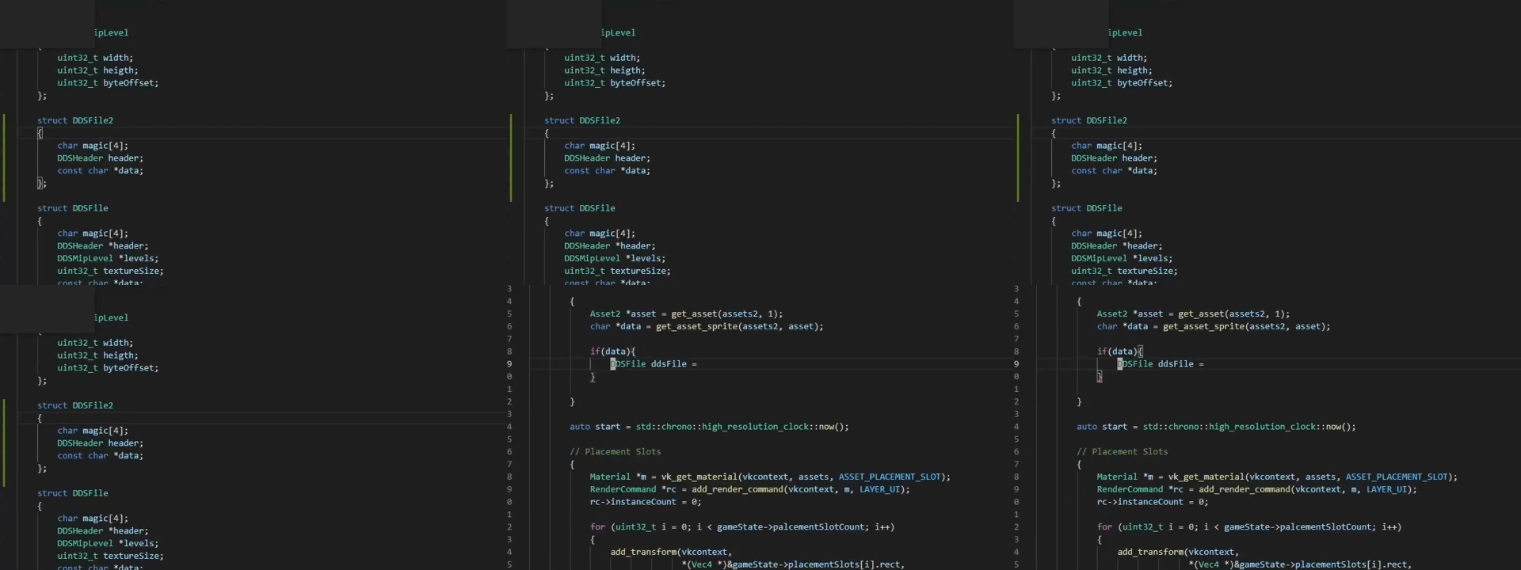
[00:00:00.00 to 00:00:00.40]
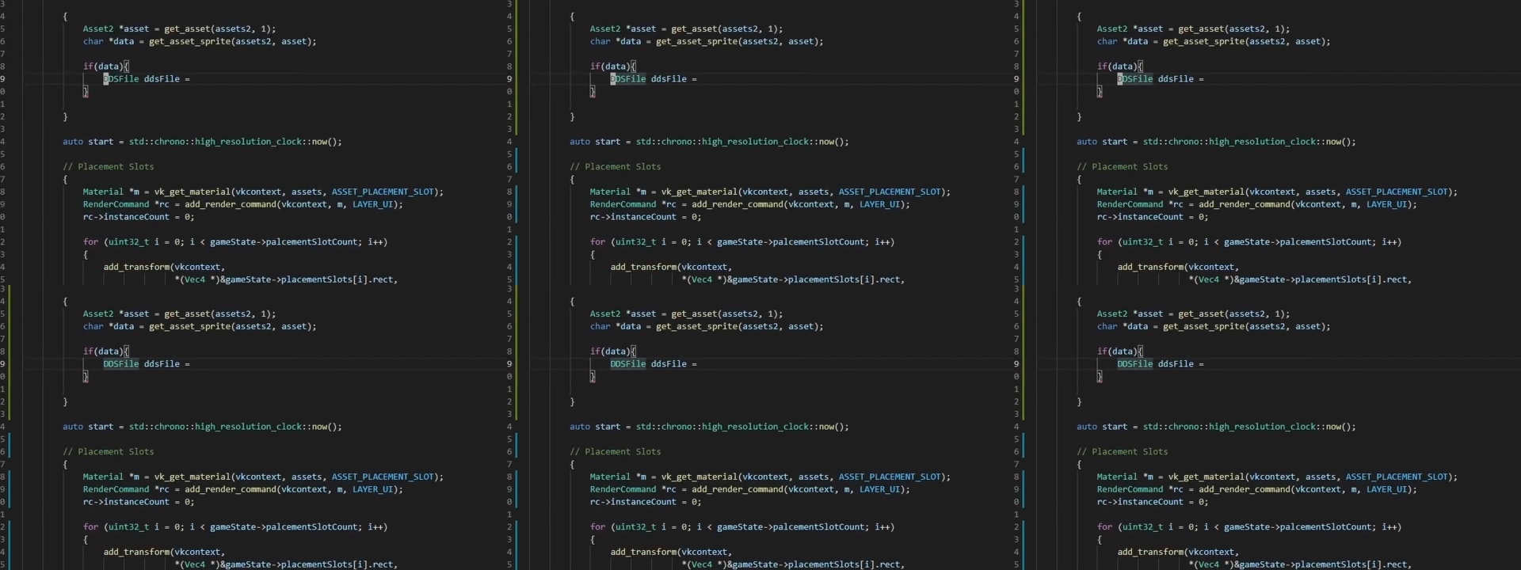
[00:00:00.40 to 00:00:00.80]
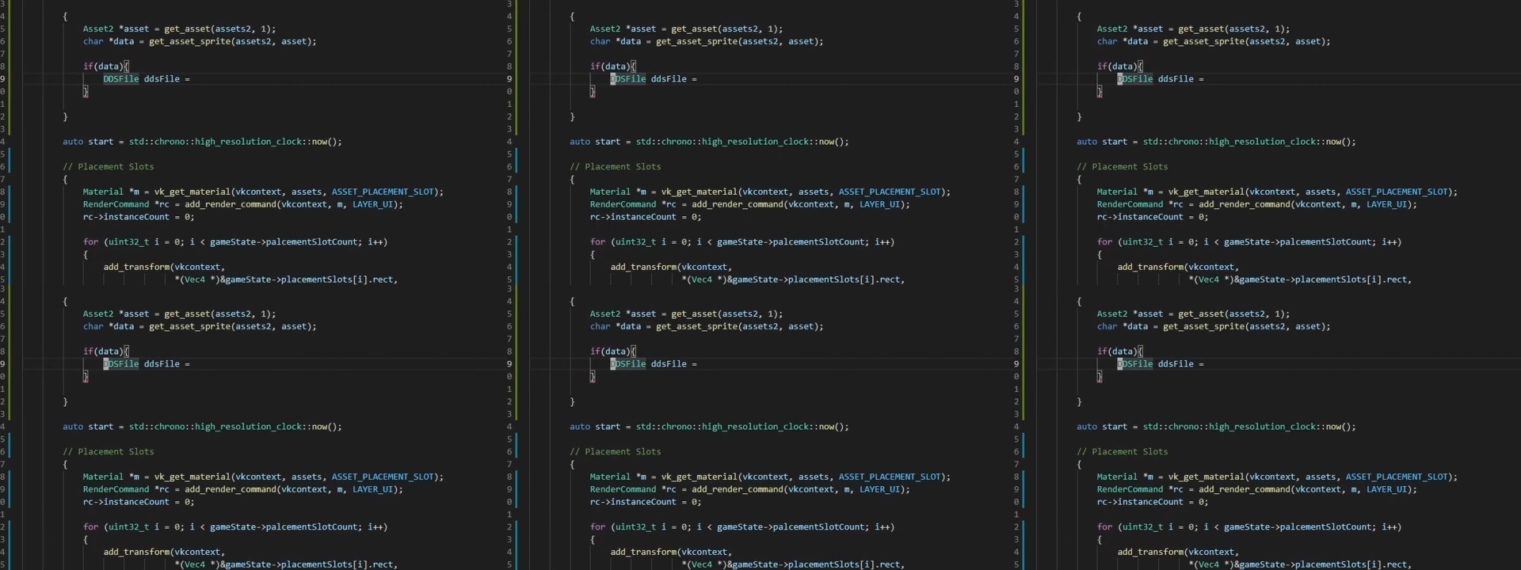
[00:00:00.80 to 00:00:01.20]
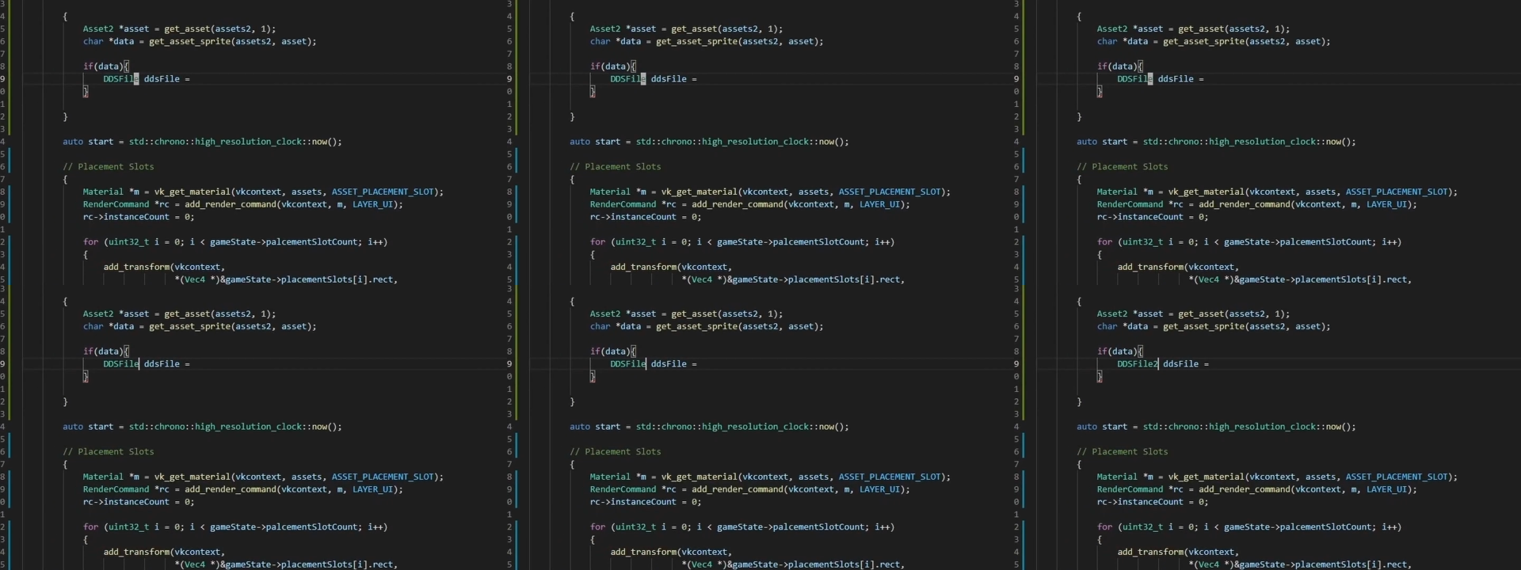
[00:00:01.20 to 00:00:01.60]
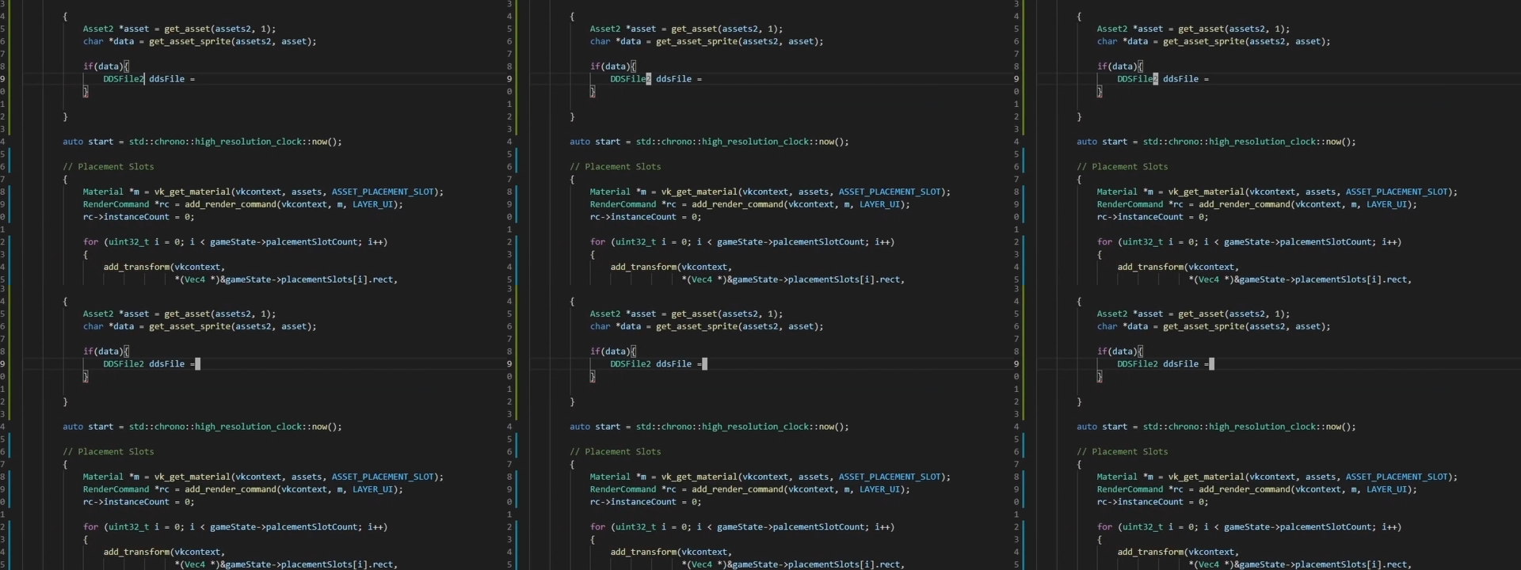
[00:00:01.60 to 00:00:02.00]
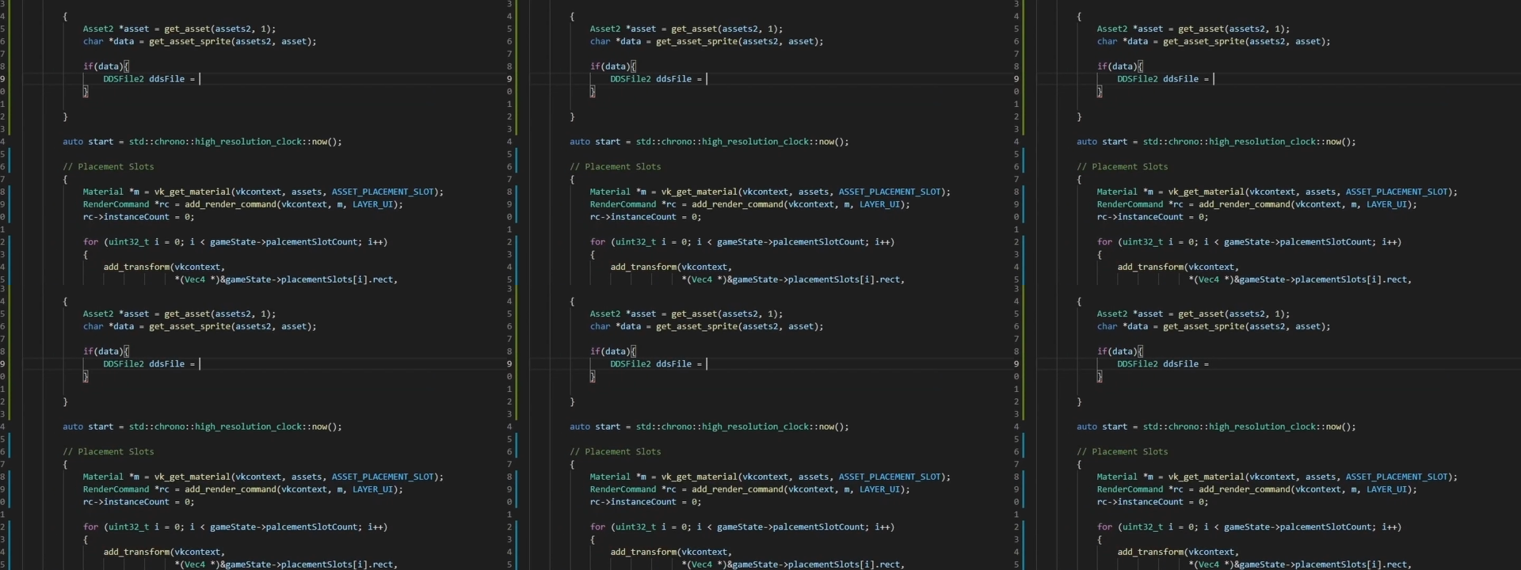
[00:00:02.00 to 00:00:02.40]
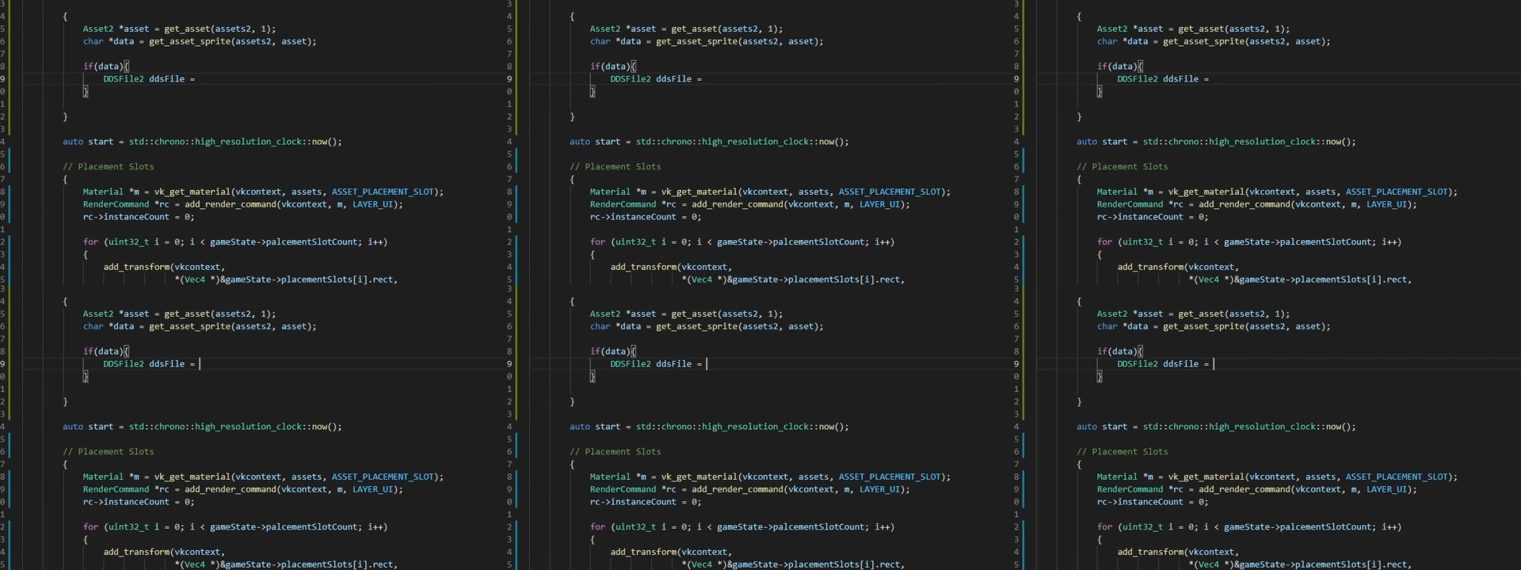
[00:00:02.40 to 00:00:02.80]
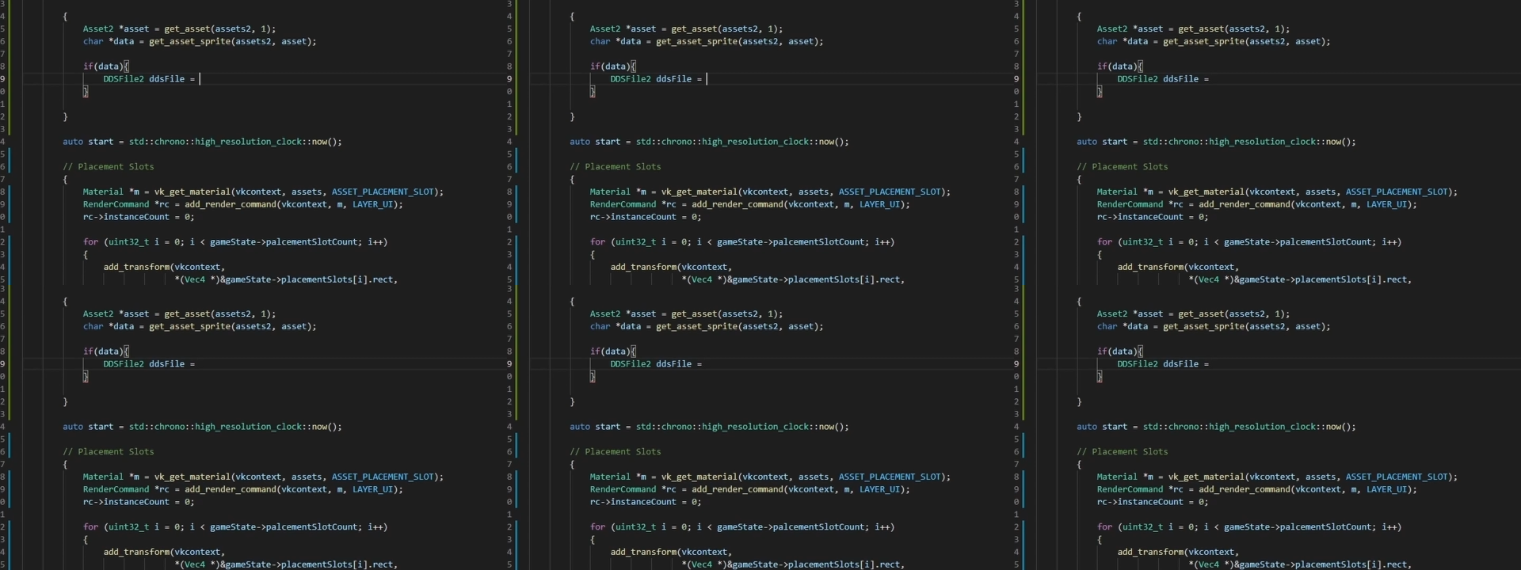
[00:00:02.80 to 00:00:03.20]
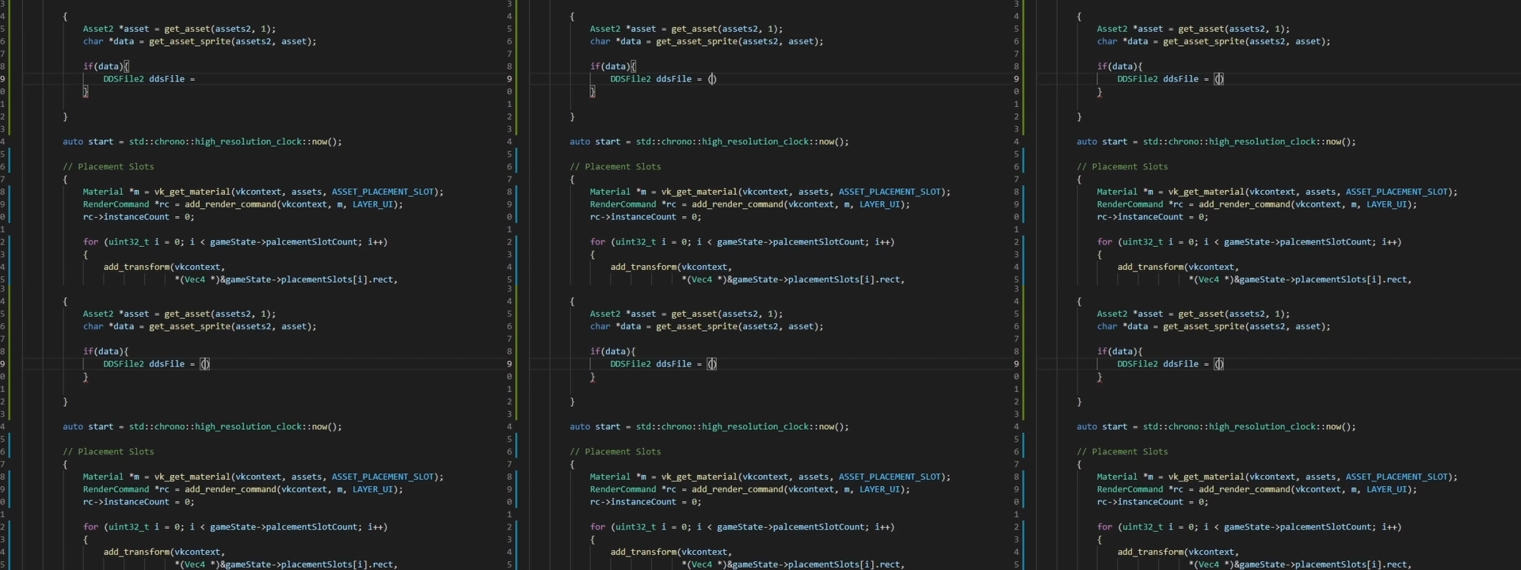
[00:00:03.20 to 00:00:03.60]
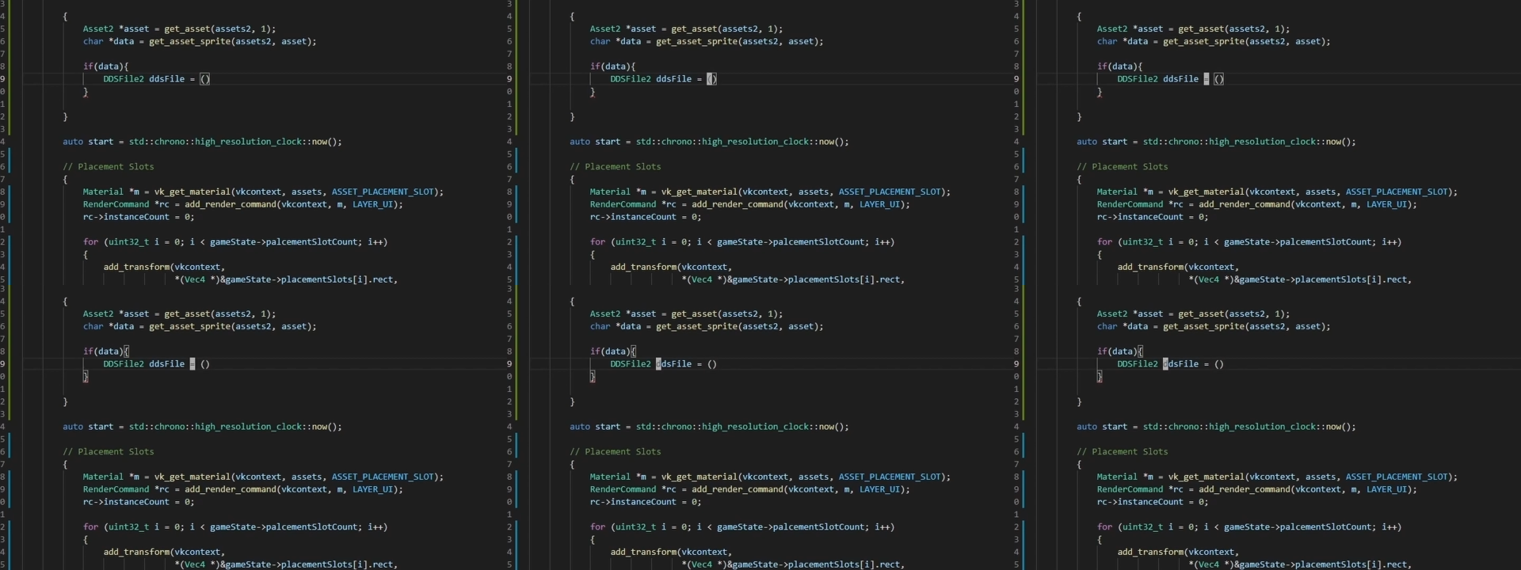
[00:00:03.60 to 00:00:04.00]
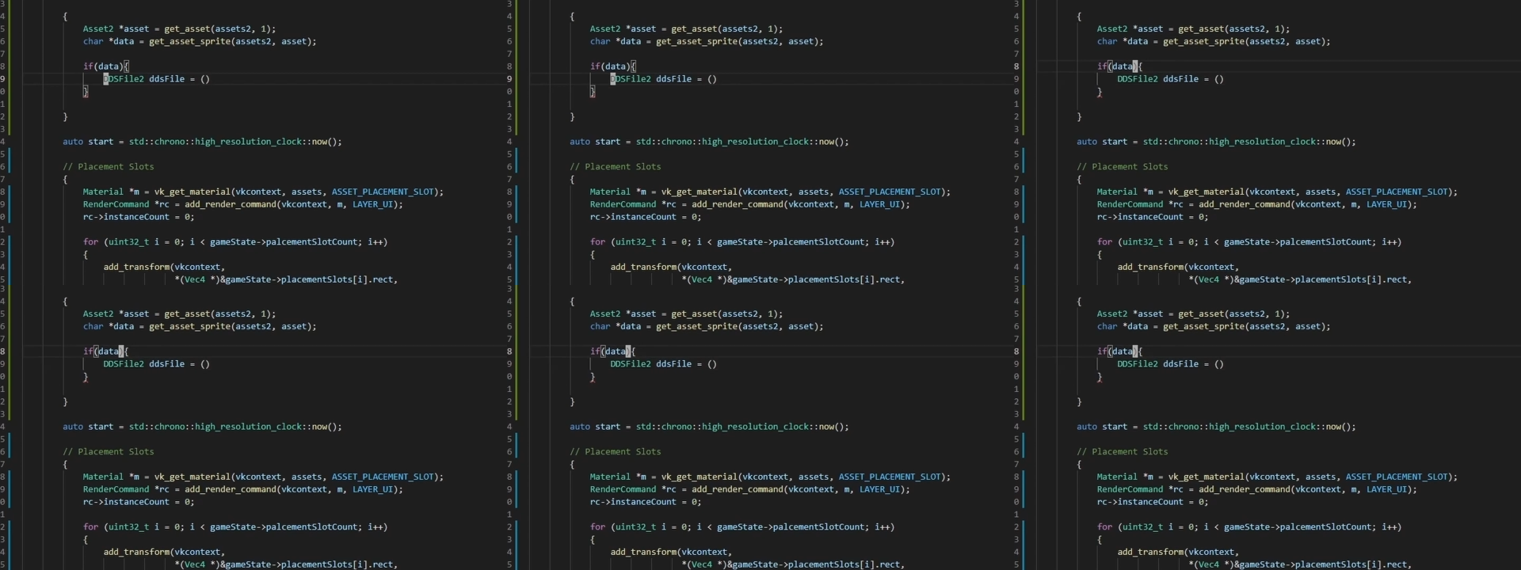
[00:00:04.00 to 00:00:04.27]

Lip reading: (no speaker visible)